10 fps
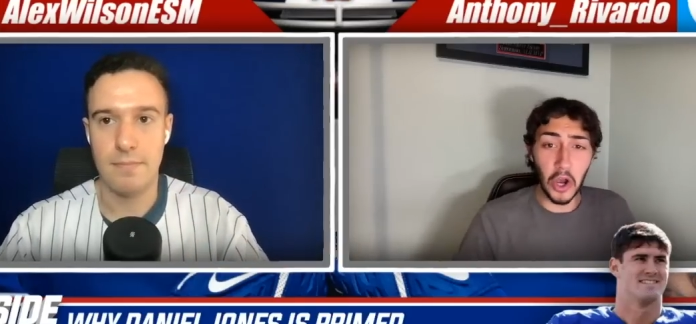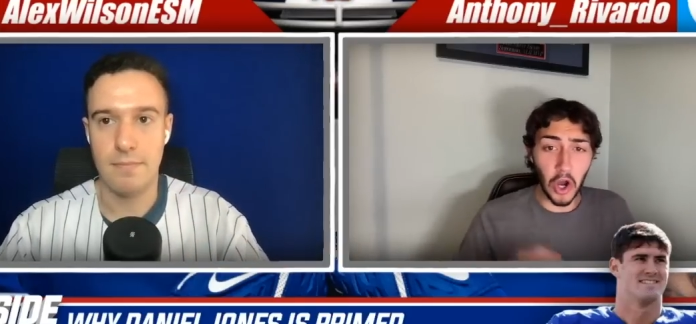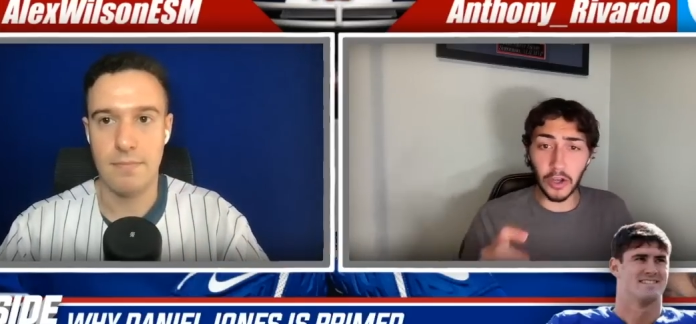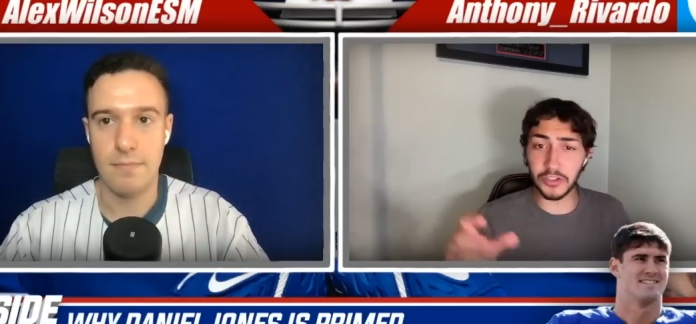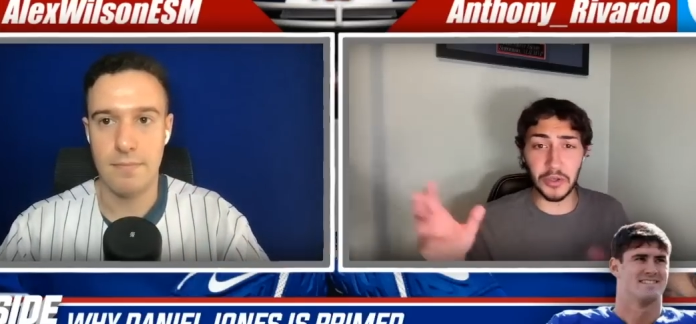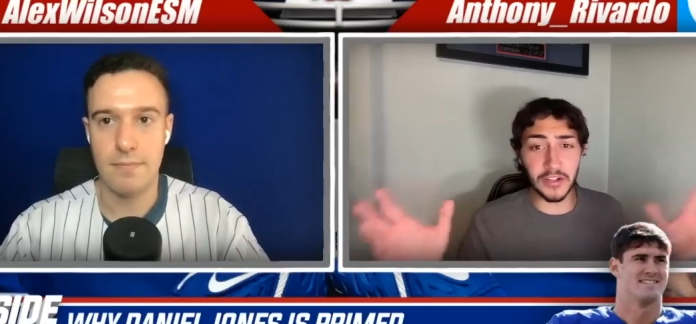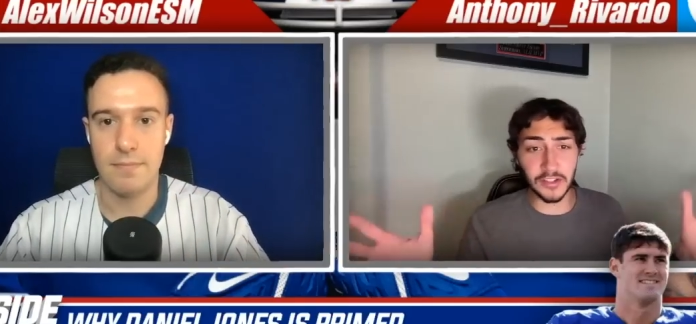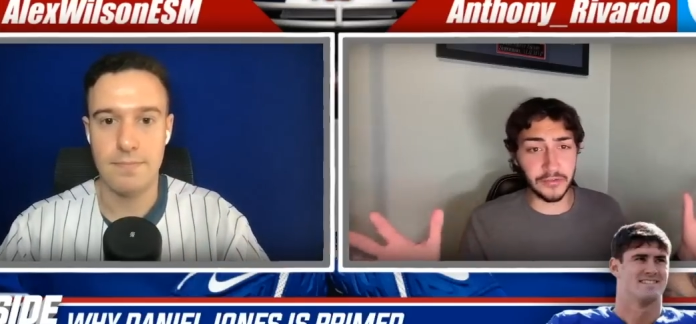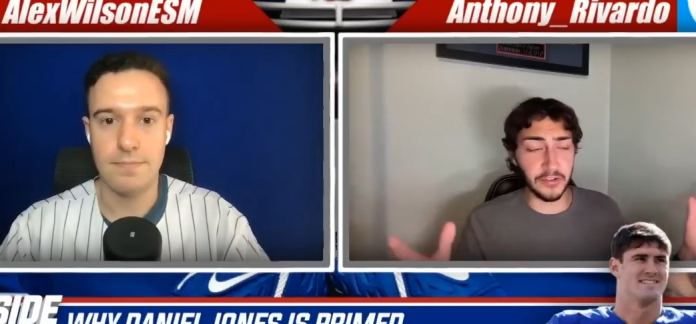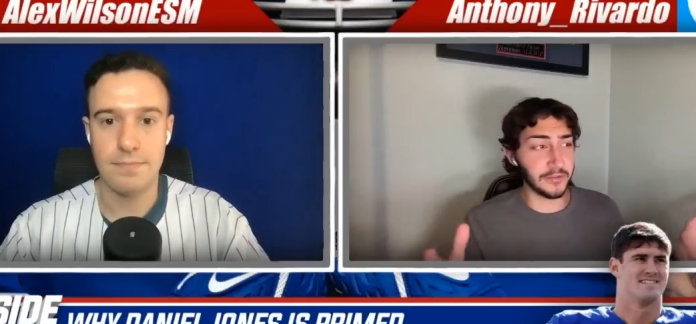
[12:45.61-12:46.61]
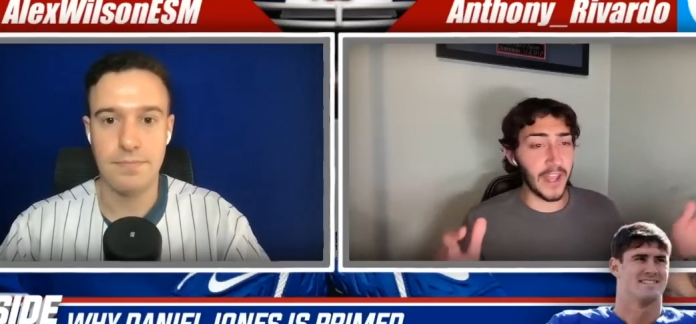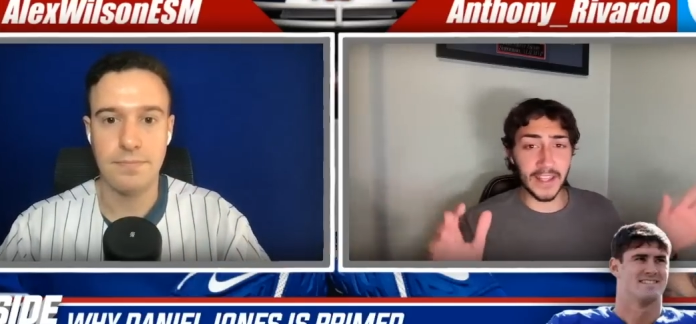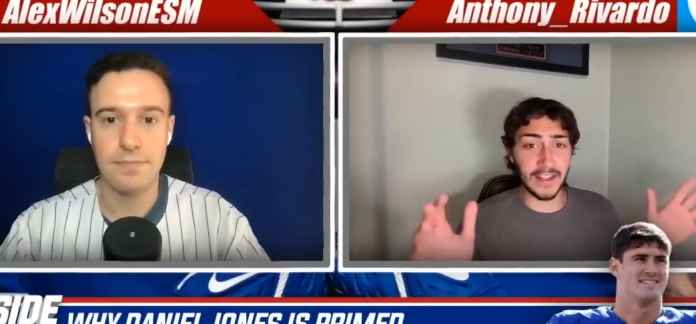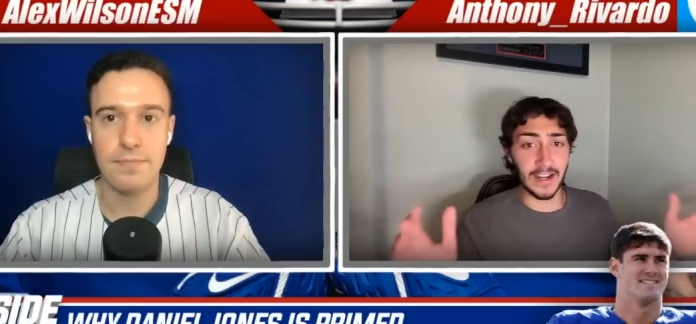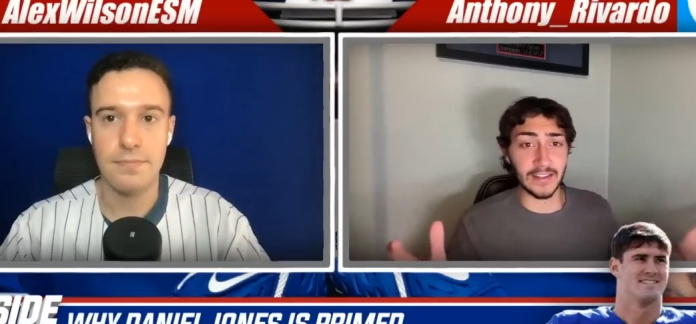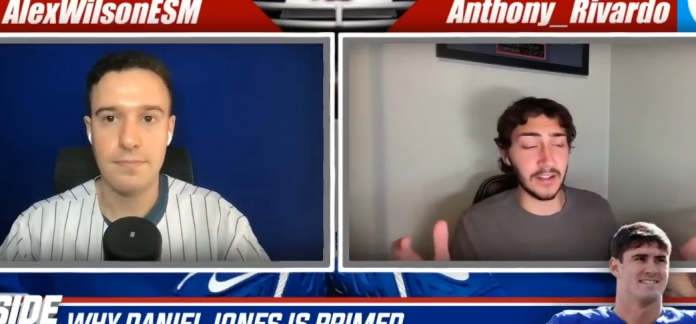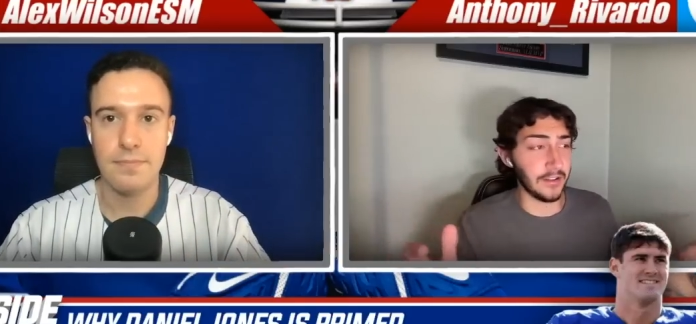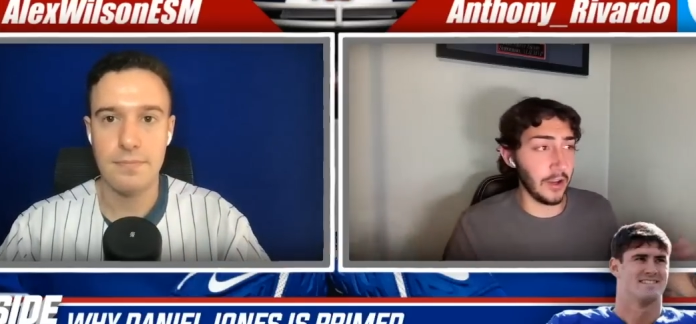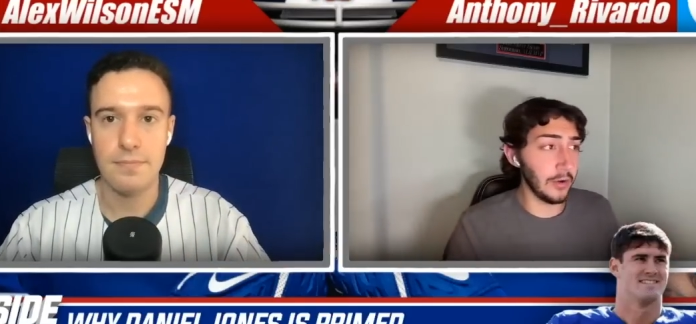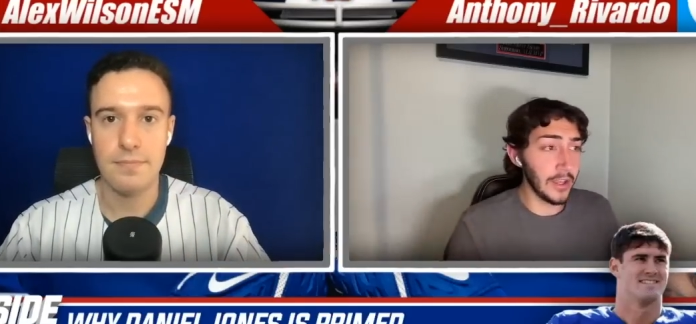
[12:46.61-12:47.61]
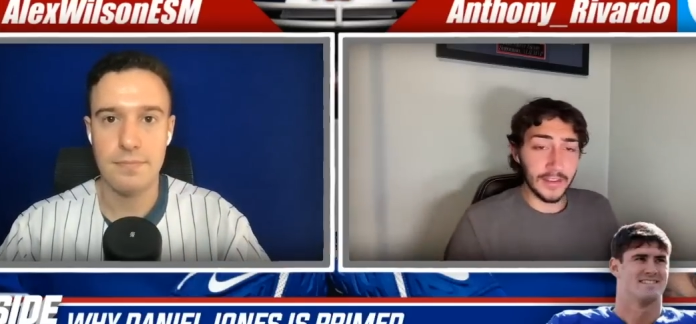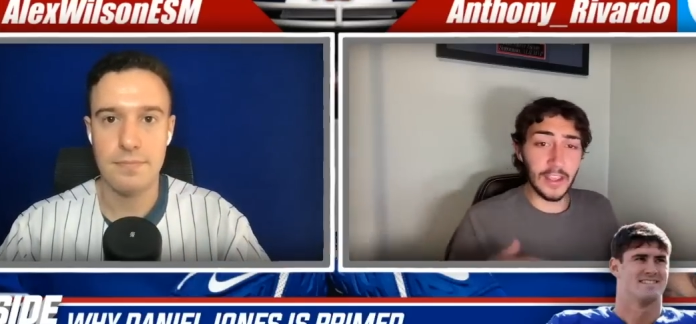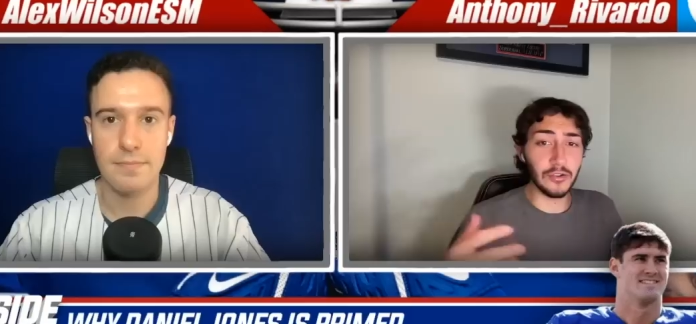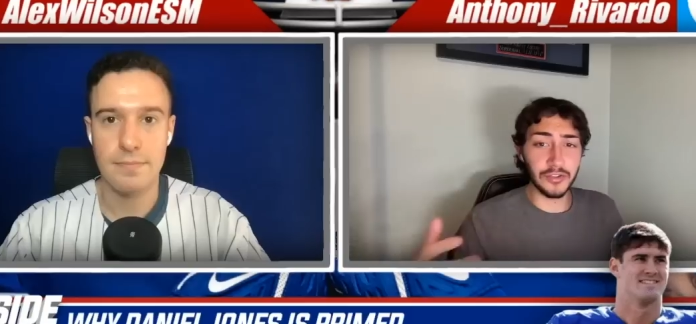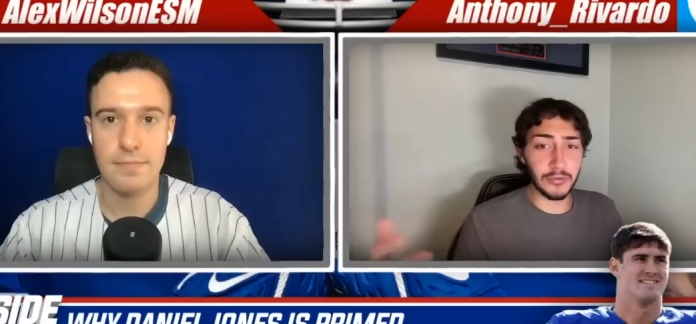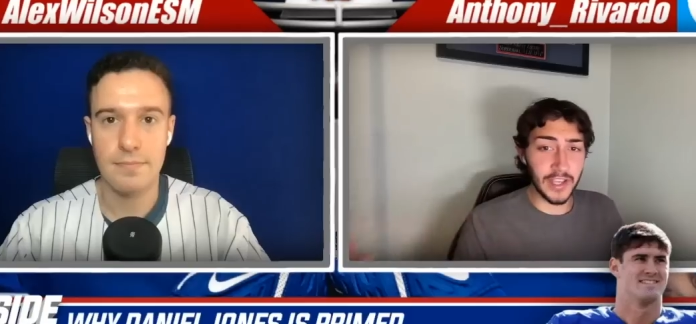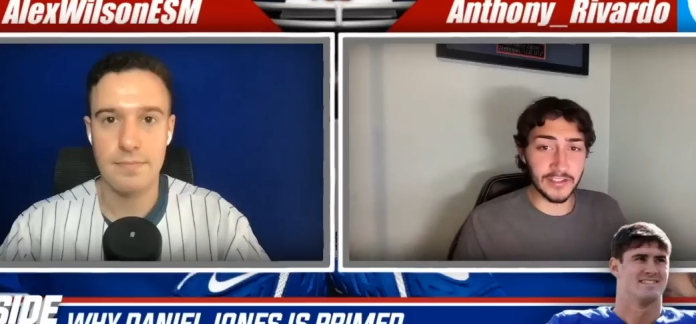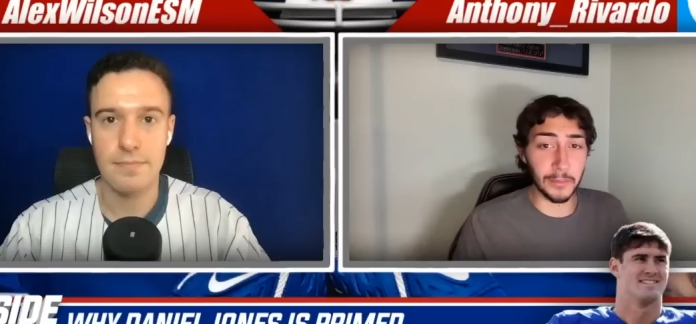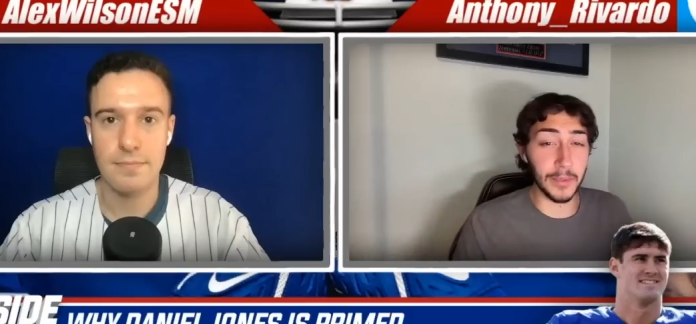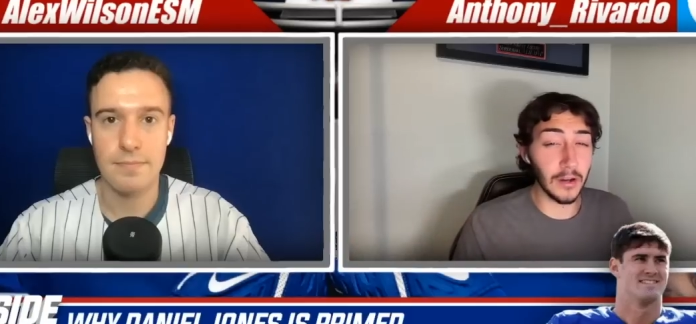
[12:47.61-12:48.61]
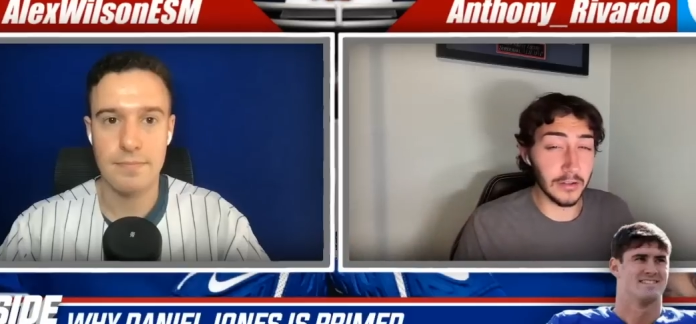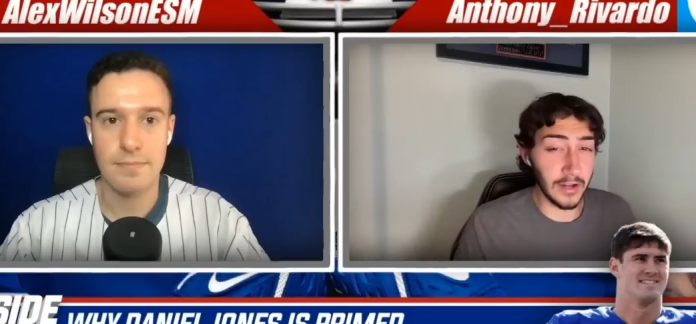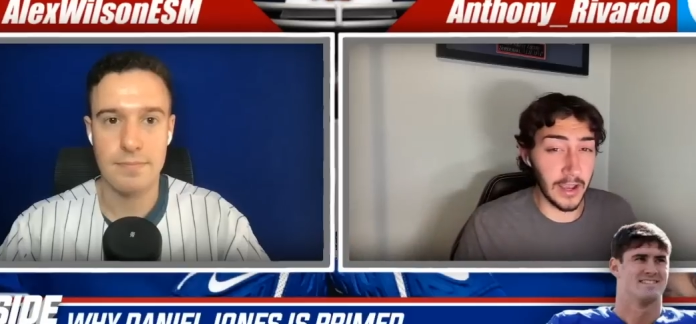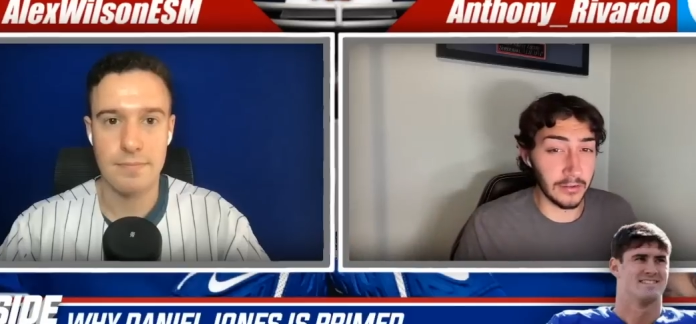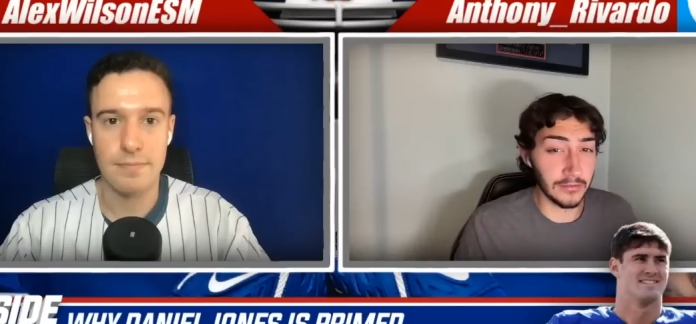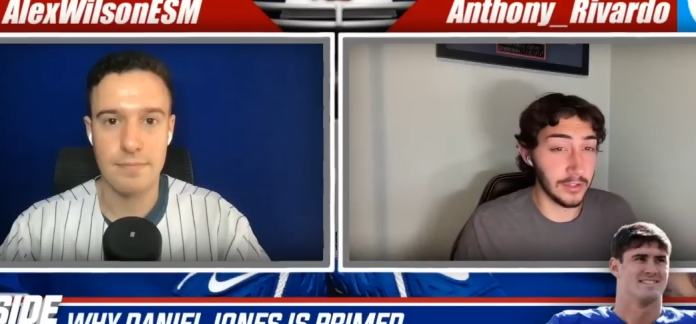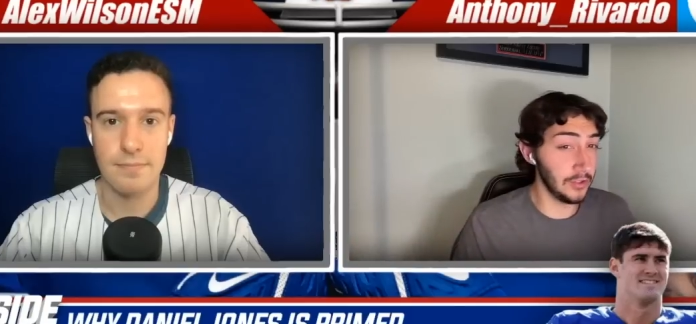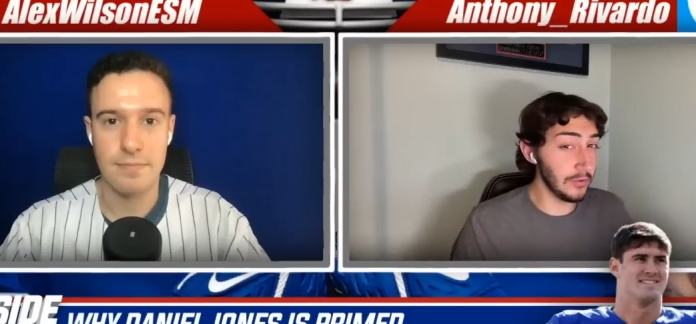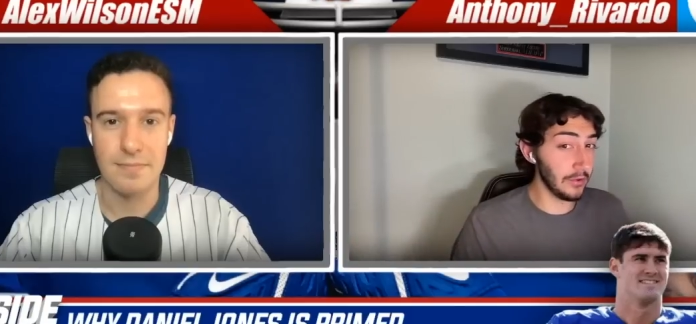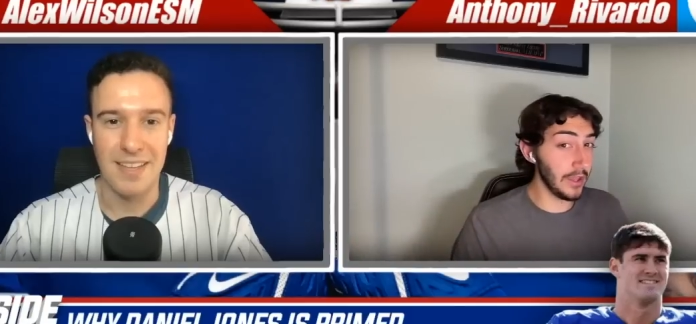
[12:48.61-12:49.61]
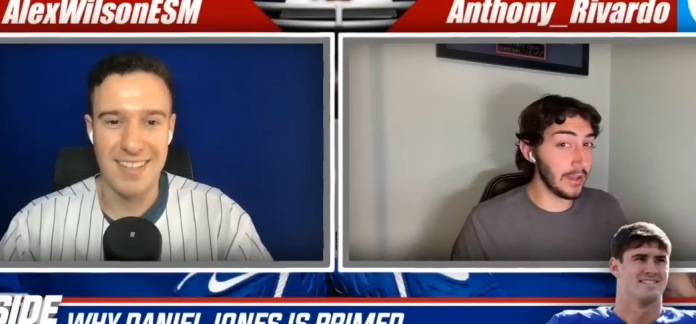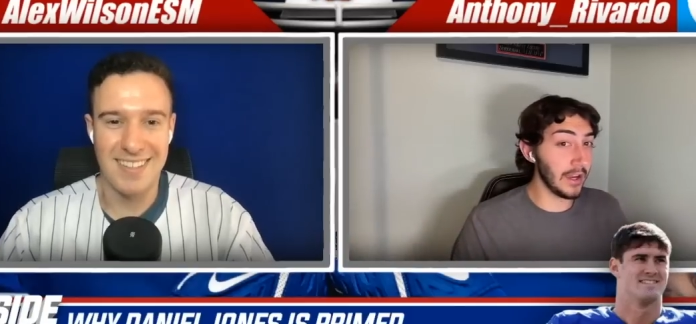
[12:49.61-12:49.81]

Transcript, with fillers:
Speaker 1: Also, here's a fun fact that I didn't know. Daniel Jones has a beard now. Did you know that?